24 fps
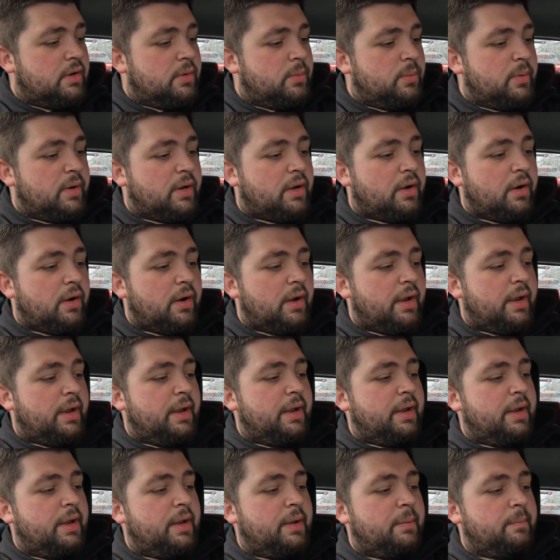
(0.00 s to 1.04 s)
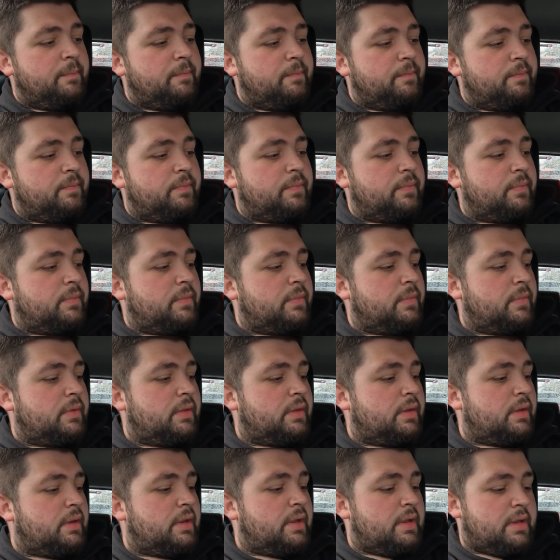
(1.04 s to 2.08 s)
We've got him
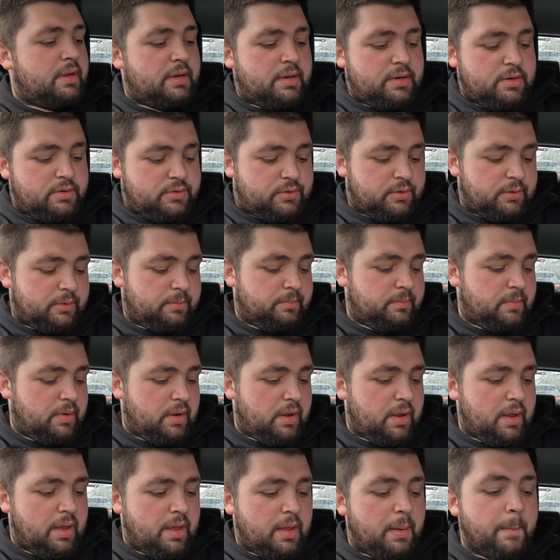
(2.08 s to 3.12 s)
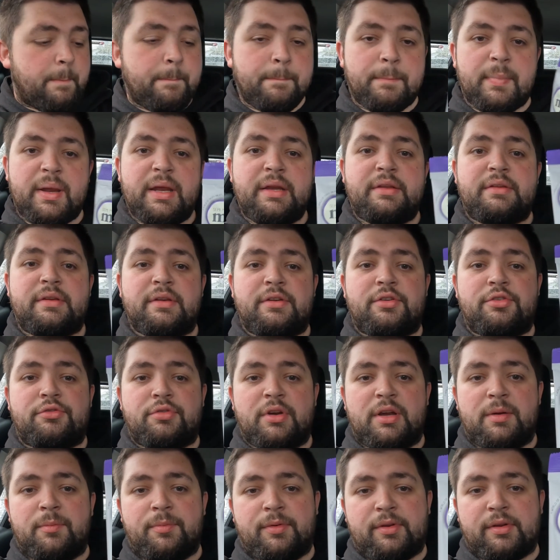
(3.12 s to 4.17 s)
some meaty
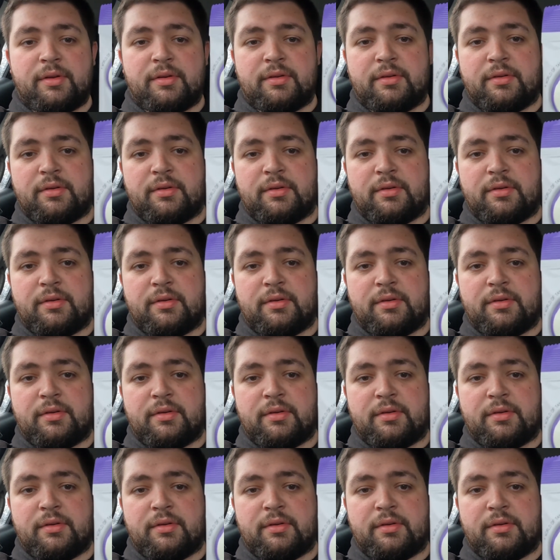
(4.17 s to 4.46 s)
strips,